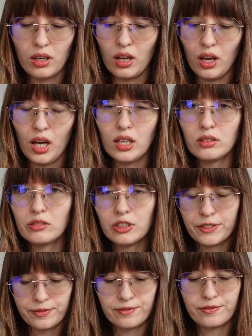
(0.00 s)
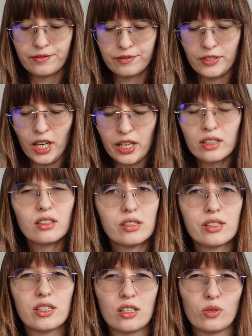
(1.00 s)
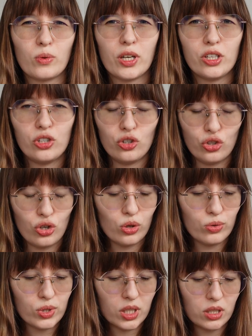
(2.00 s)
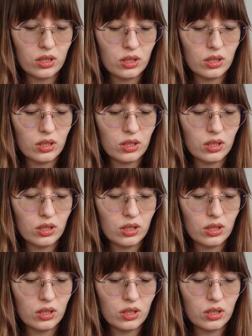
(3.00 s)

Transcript: And I can understand why she chose it.